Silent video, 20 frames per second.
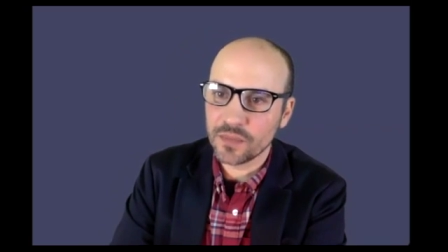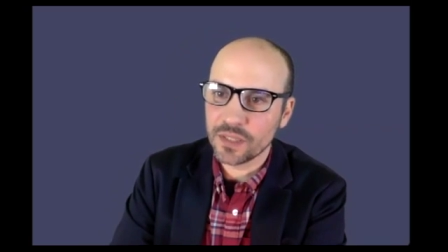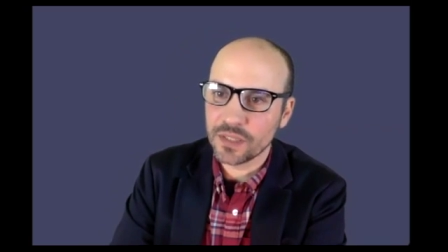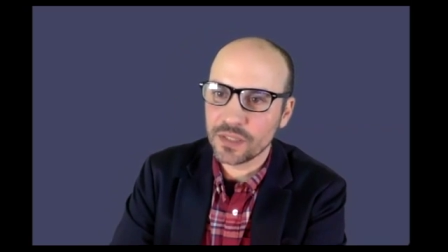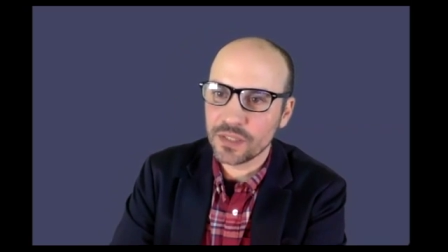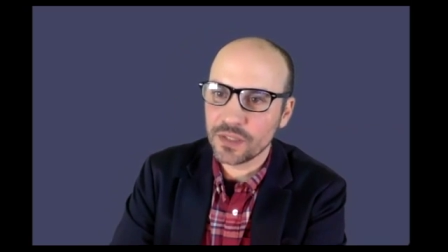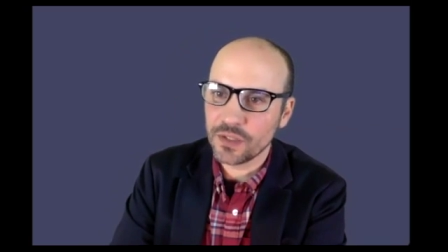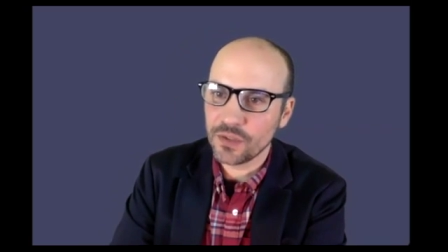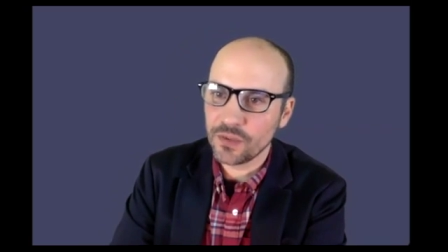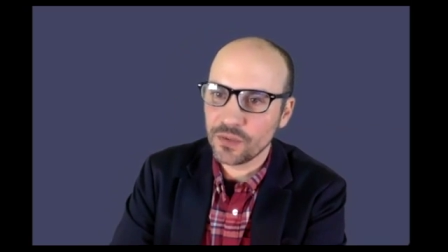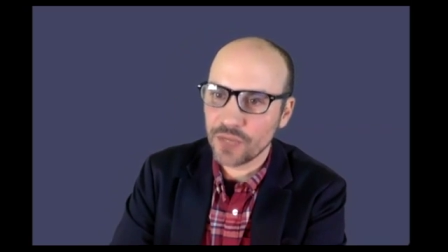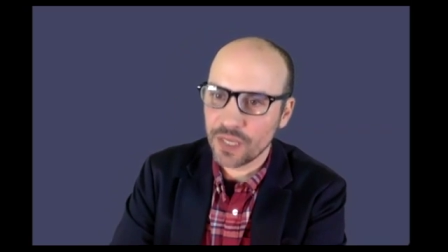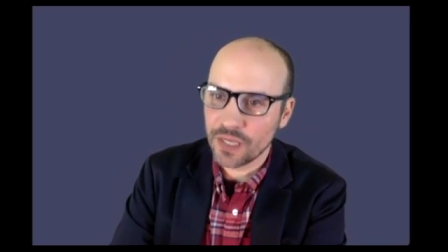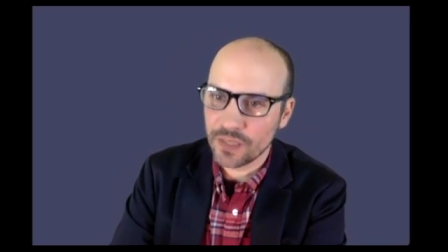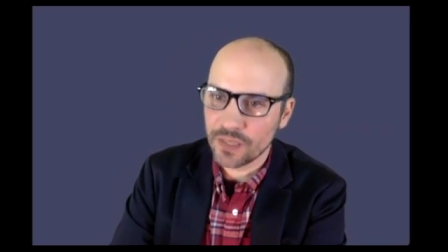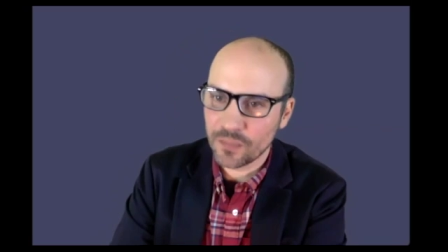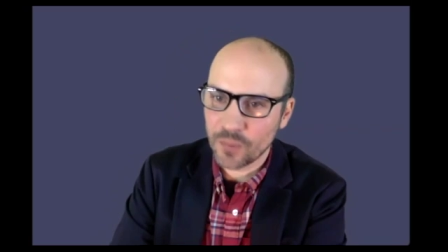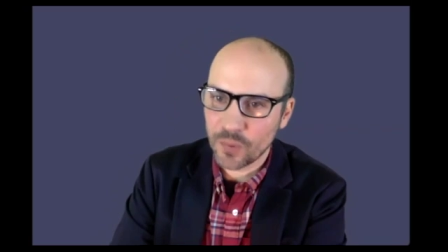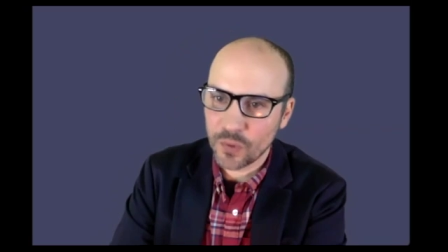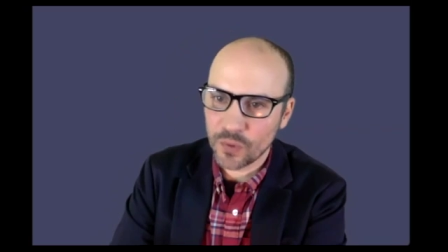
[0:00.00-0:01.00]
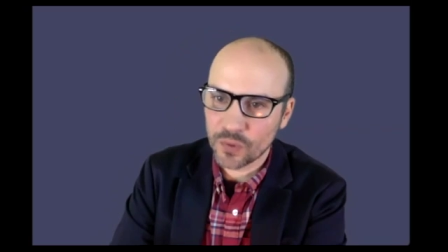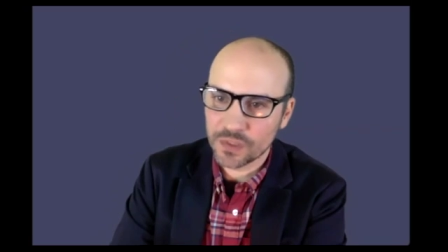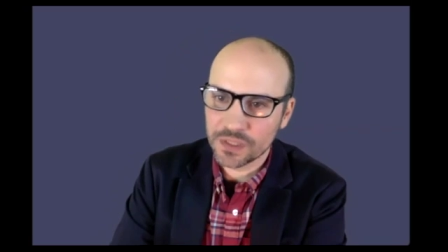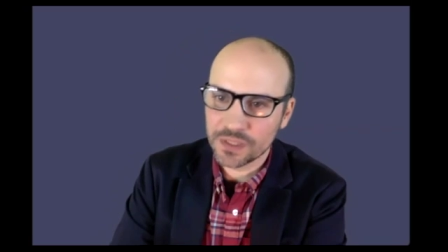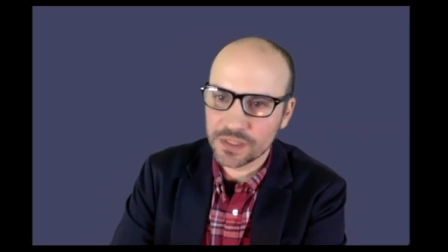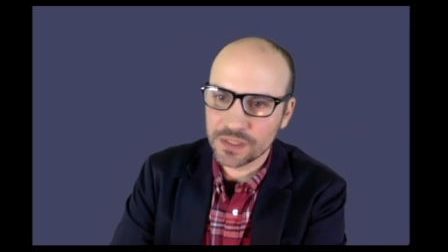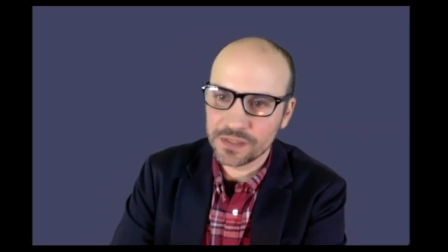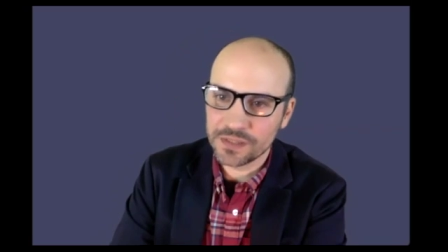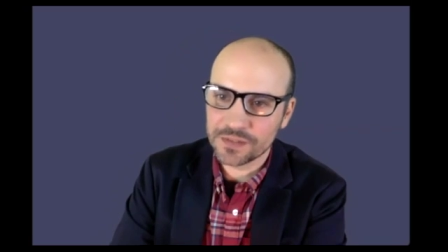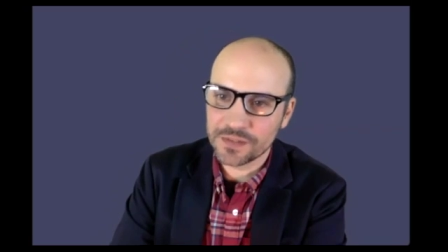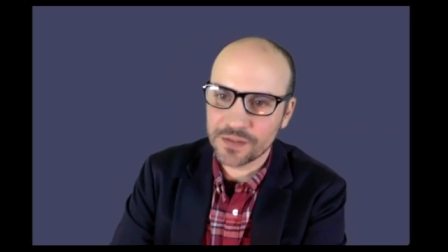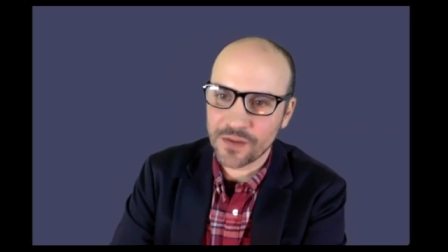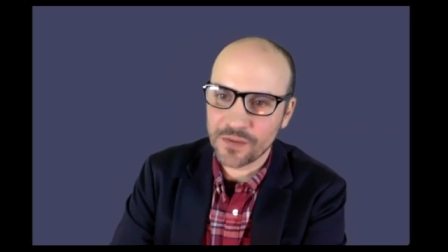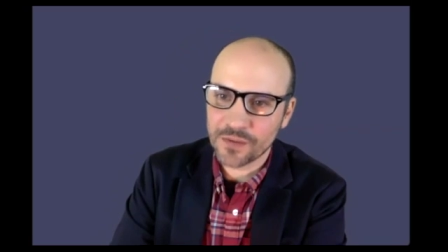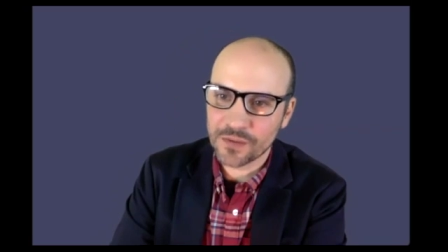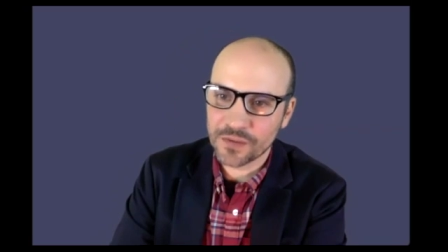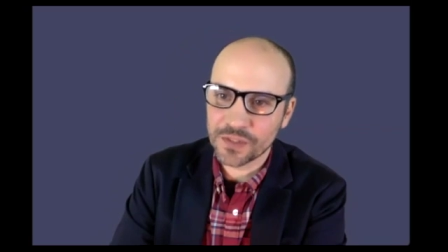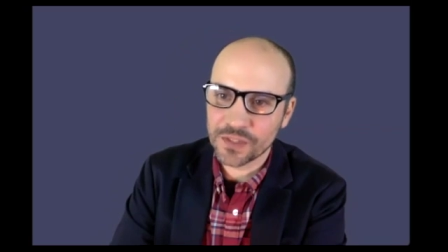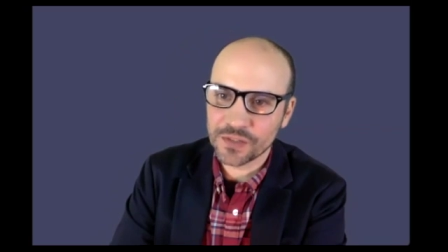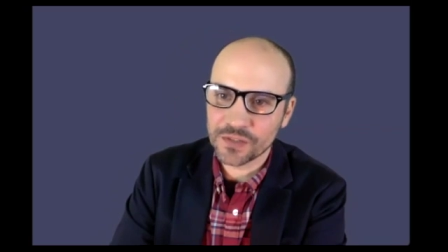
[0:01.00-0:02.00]
and you get pulled into these
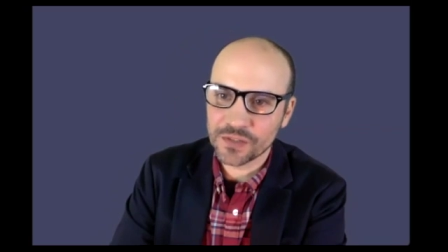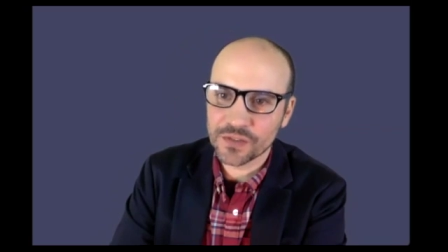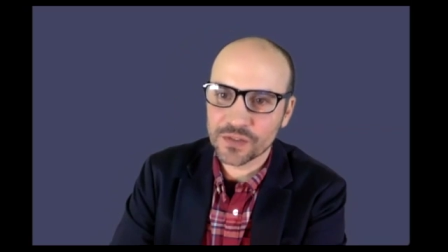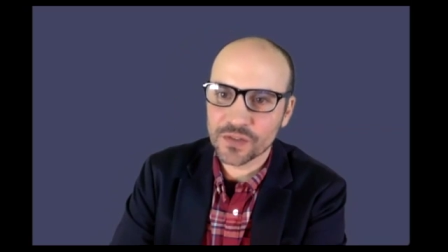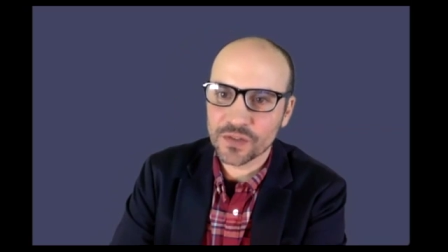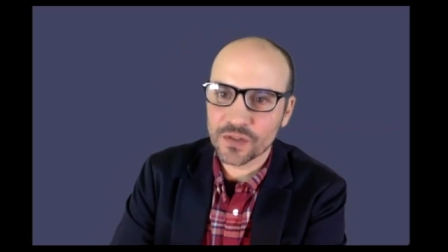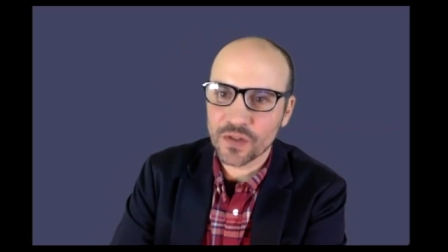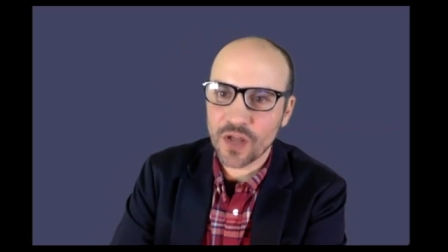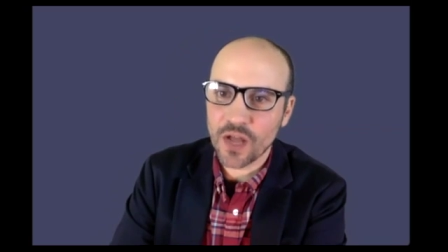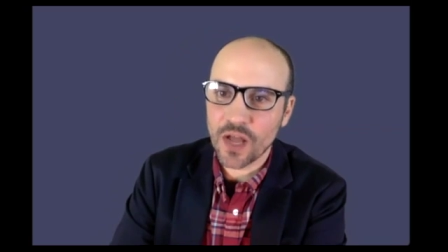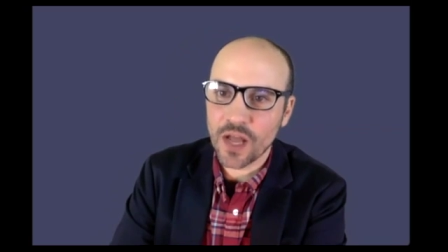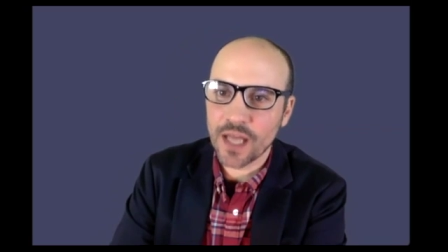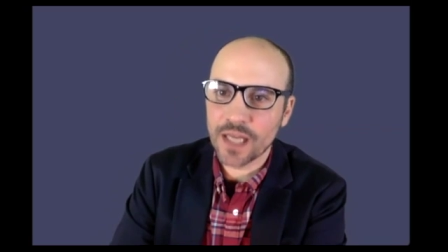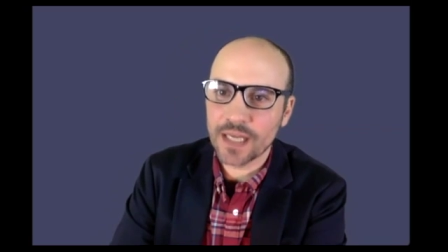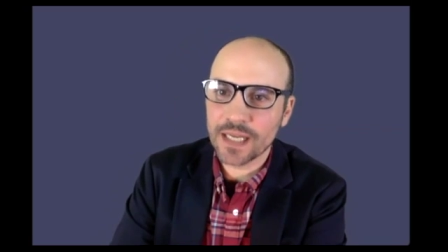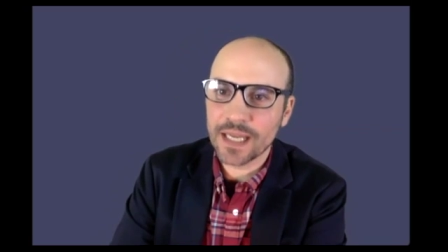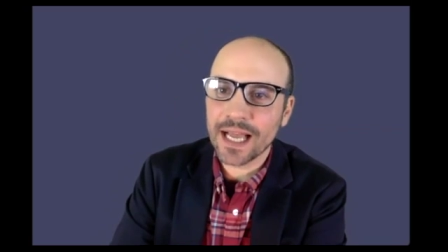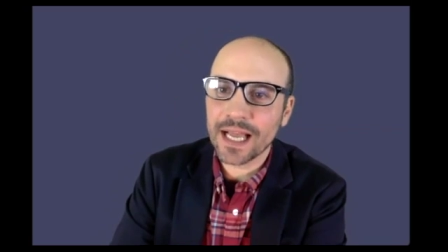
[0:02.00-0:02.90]
conversations a lot.